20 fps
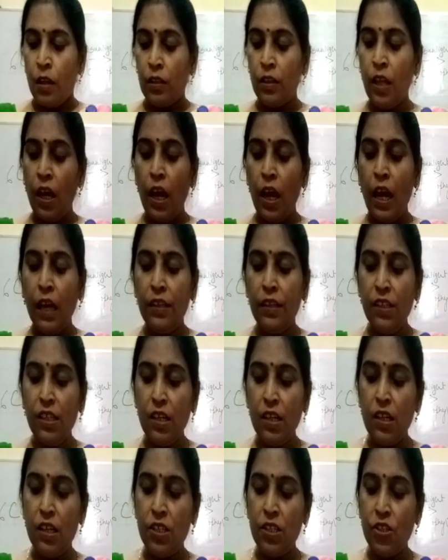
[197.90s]
The
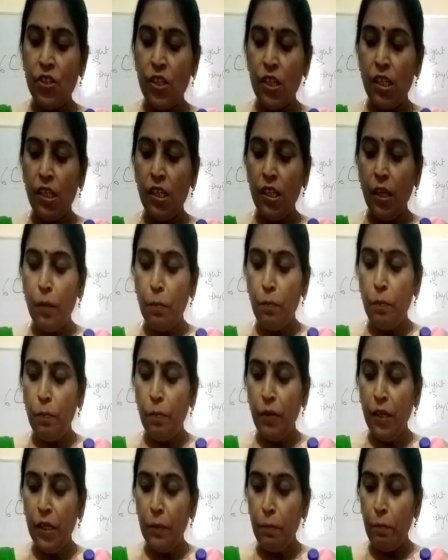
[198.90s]
agricultural
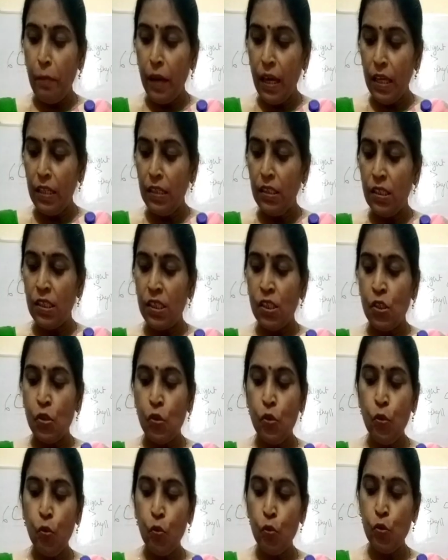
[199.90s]
implement
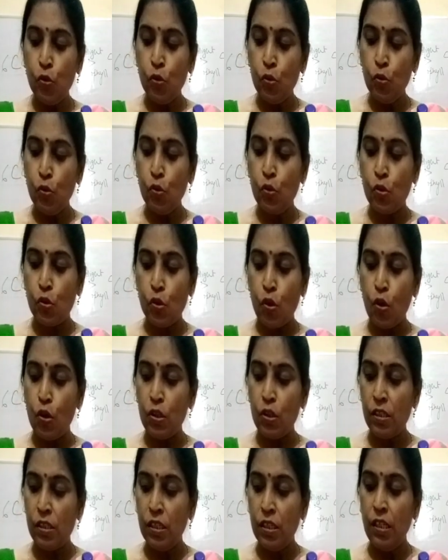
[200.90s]
used to sow
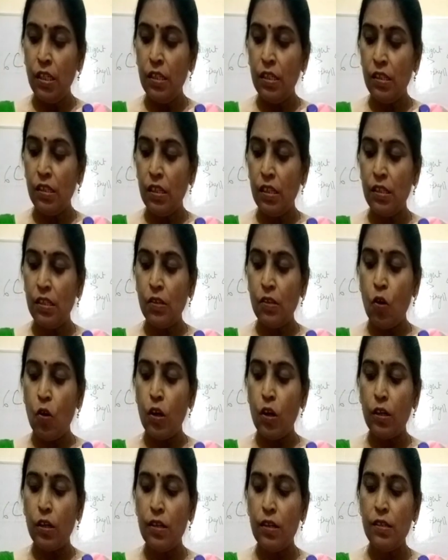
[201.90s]
seeds is
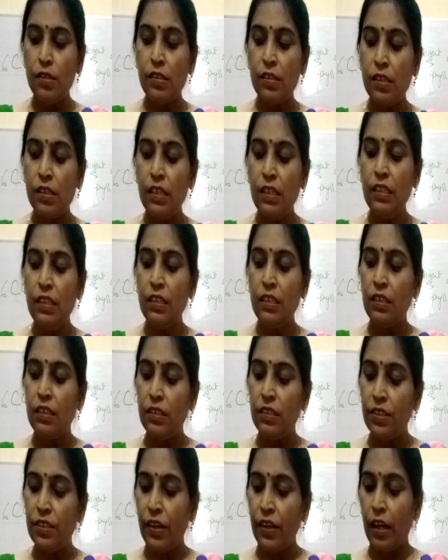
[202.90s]
called a seed
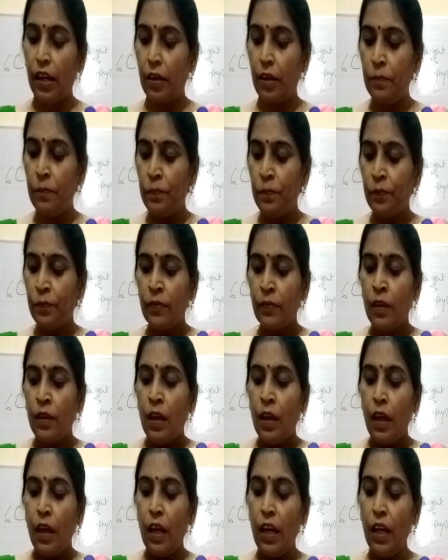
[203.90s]
drill.
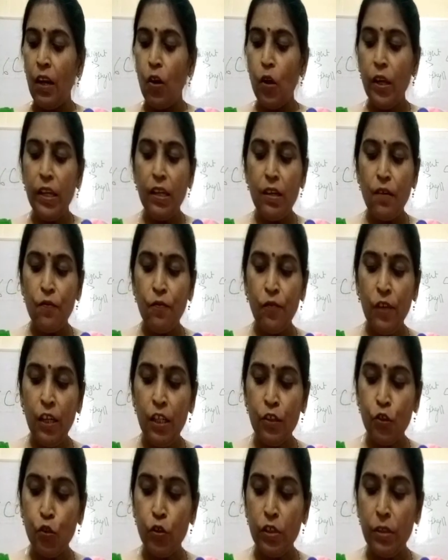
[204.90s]
Allowing a
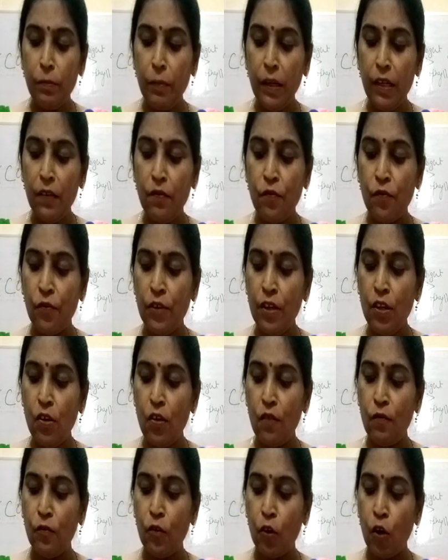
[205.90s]
field to remain free
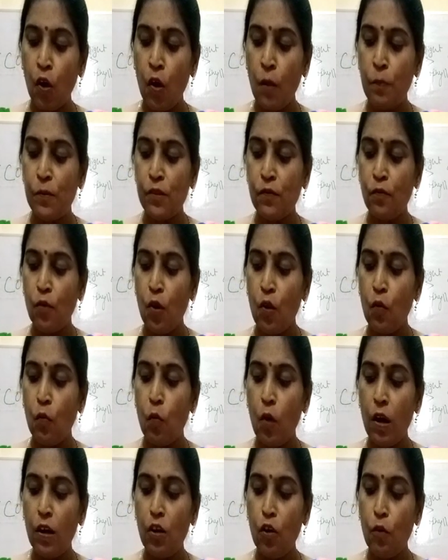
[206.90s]
of crops for
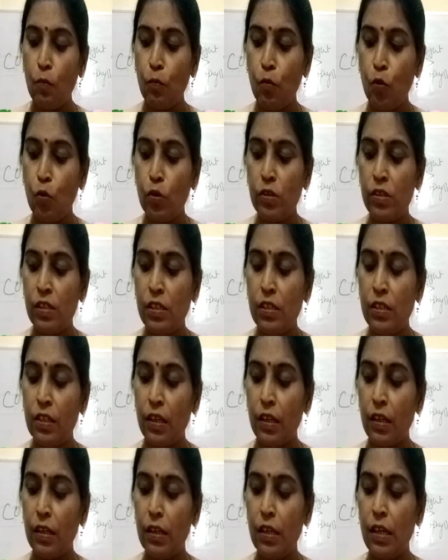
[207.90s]
one or more
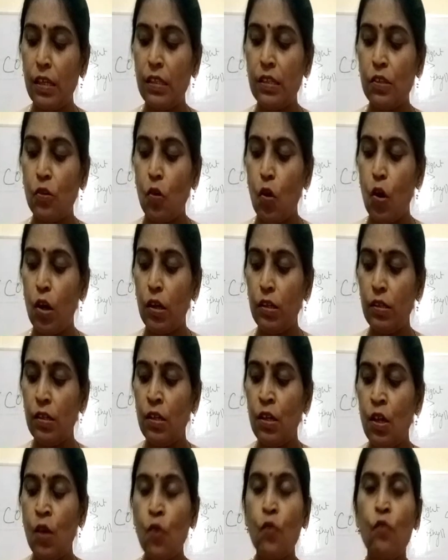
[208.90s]
seasons is called
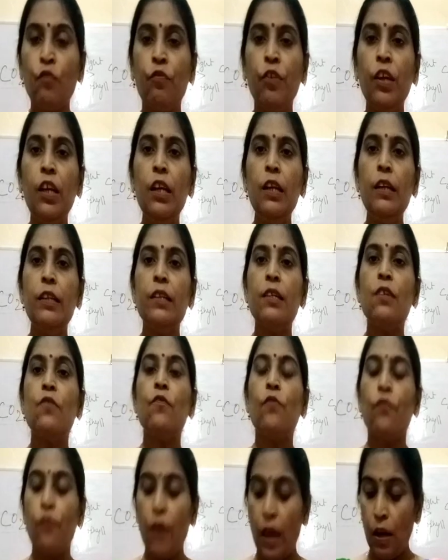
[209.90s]
field
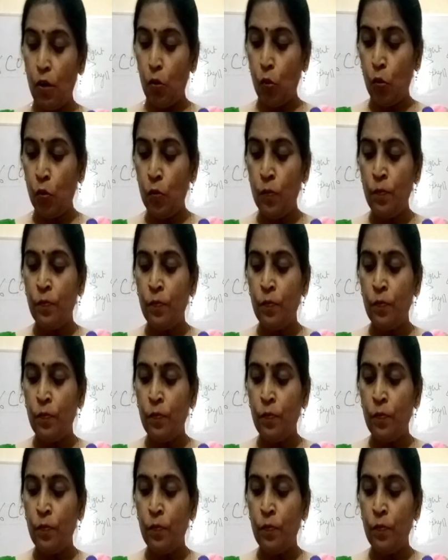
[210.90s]
fallow.